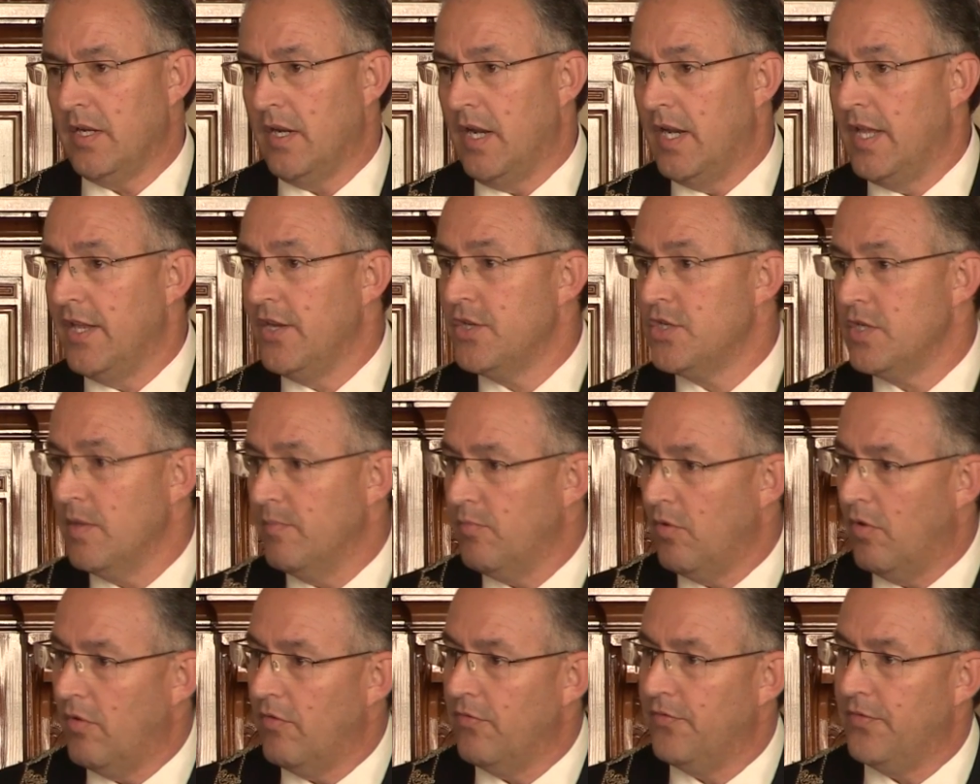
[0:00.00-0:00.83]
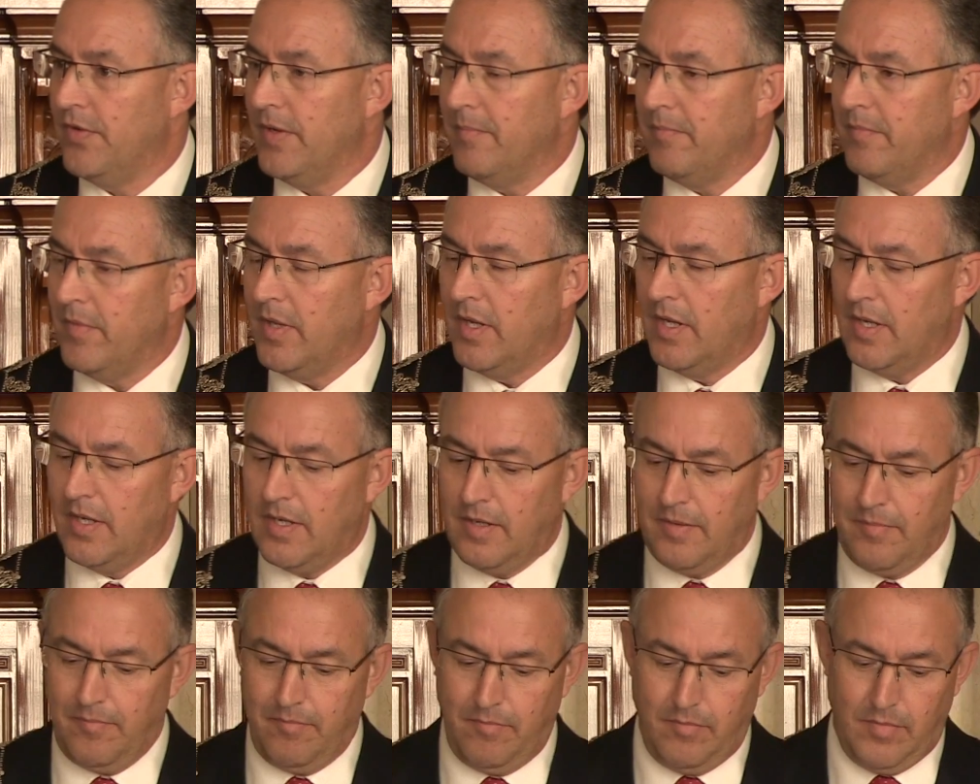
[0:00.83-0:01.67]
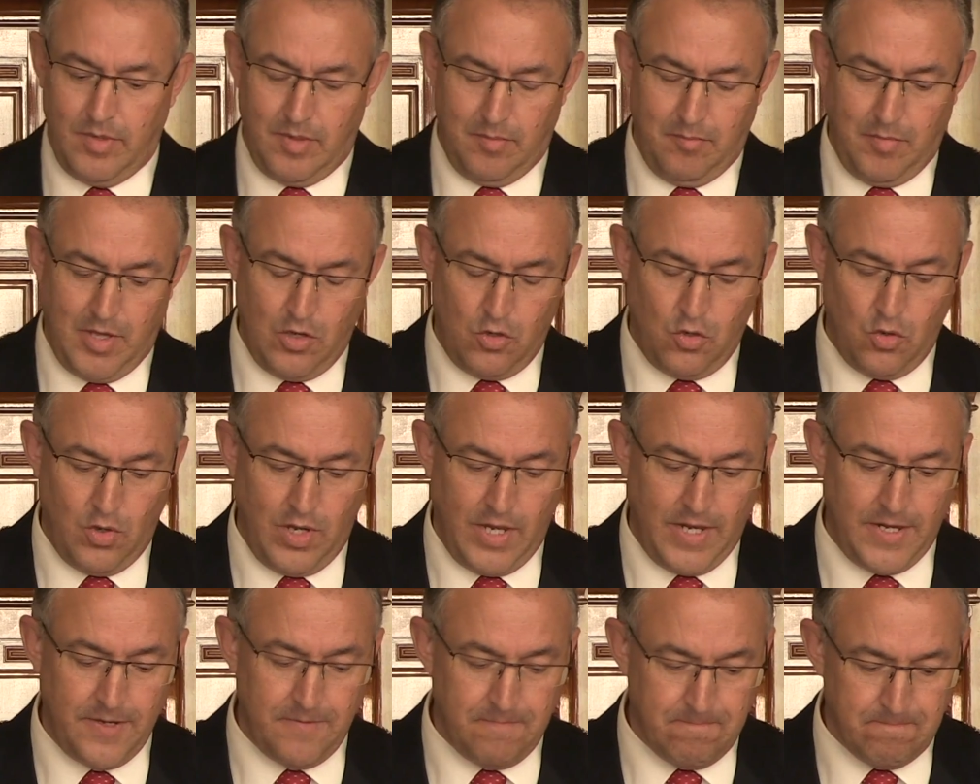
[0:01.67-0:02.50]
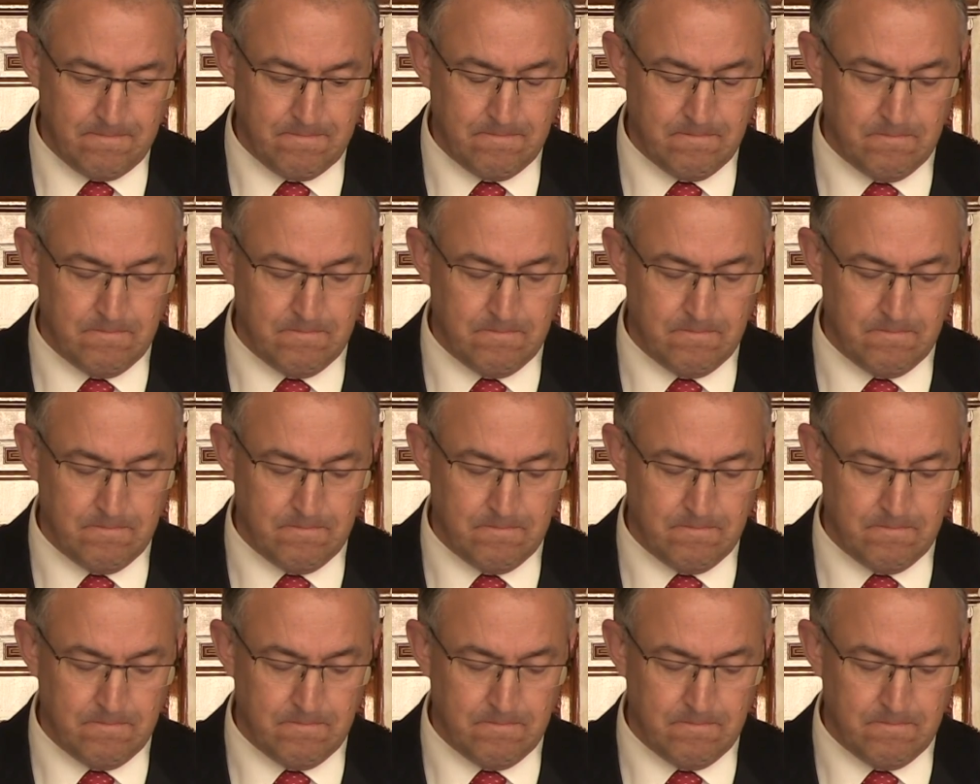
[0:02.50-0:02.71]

under the leadership of Mayor Cohen.